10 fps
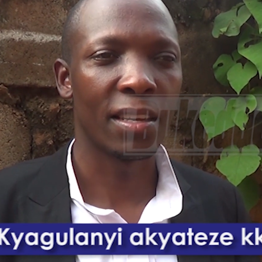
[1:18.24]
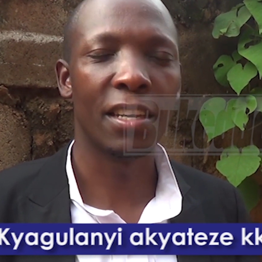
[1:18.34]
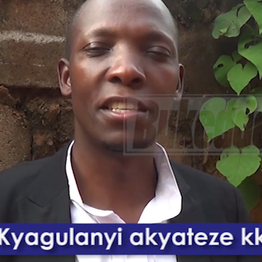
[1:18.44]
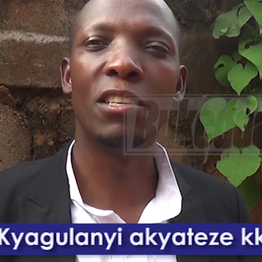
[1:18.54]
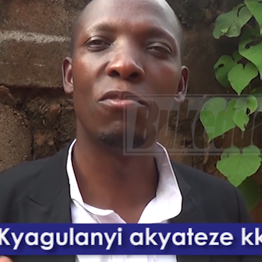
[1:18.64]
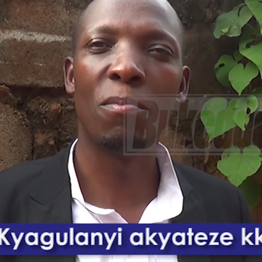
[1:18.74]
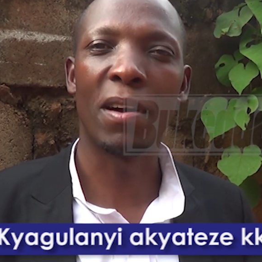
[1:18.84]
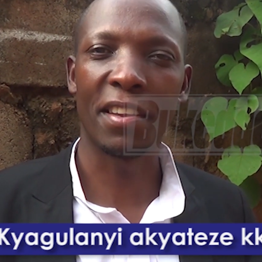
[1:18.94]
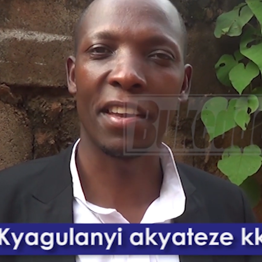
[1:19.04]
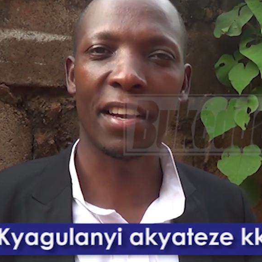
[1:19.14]
egiriwo mu
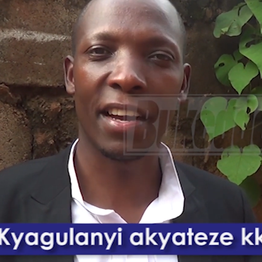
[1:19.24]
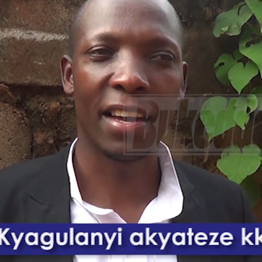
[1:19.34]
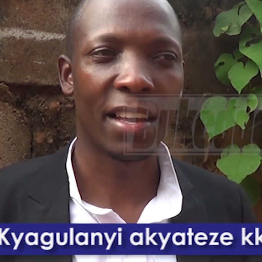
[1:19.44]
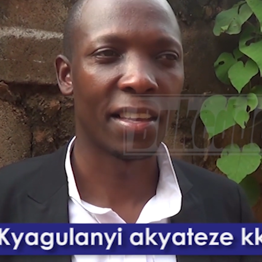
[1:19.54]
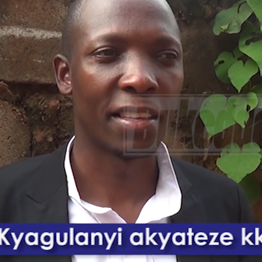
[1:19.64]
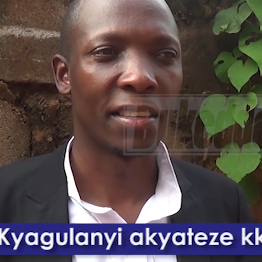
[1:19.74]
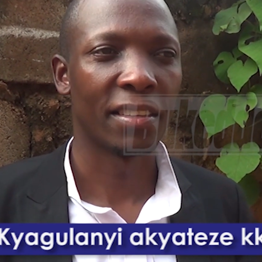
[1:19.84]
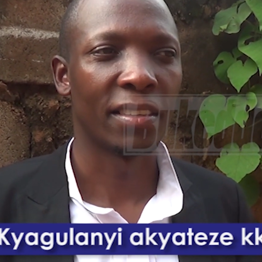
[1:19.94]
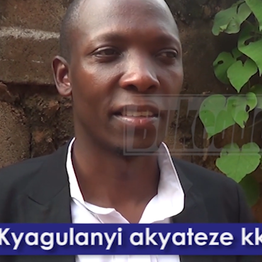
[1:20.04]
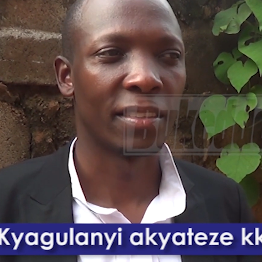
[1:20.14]
mateeka
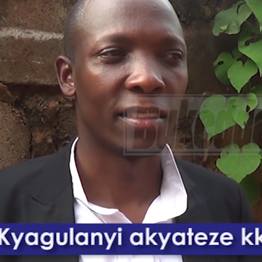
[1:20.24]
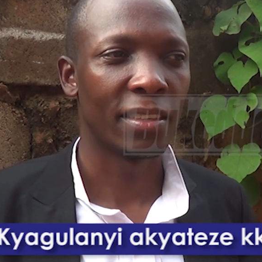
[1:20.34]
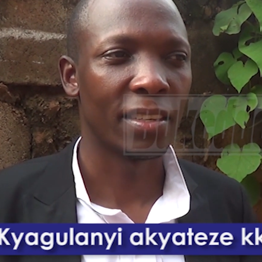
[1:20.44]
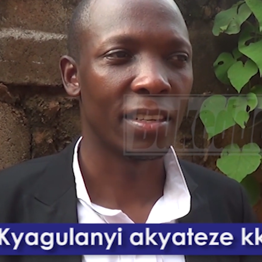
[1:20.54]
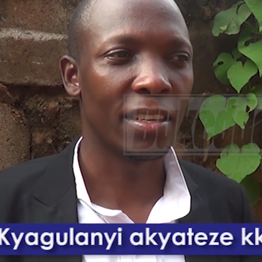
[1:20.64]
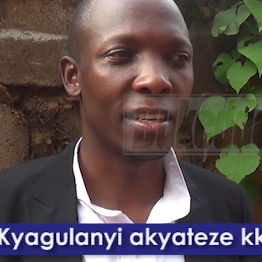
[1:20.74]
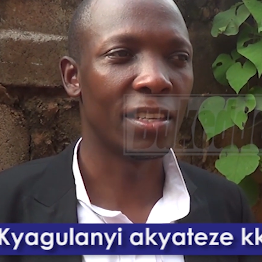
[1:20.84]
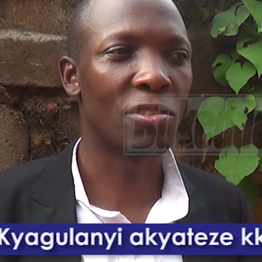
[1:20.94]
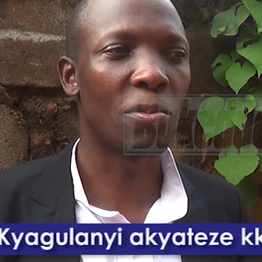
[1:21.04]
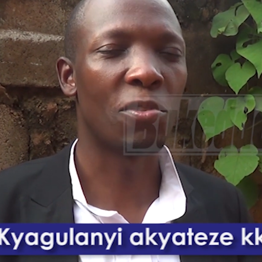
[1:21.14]

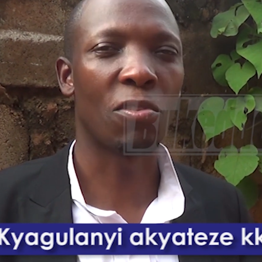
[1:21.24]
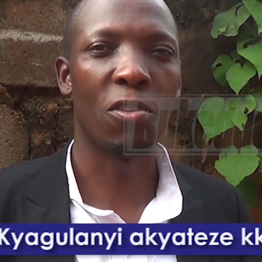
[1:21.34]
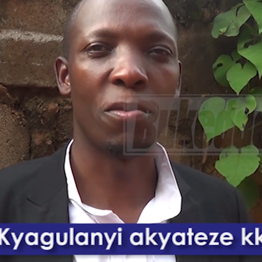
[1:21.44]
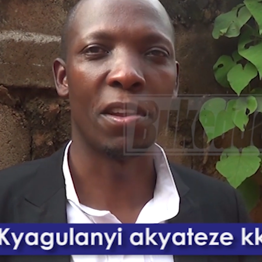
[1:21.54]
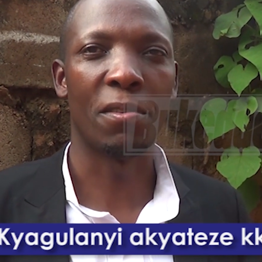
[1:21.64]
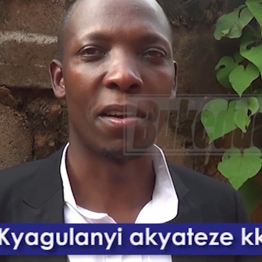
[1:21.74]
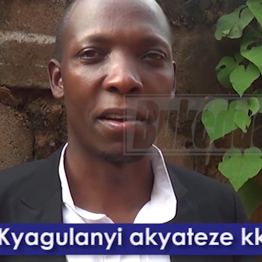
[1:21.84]
egisobola okugobererwa.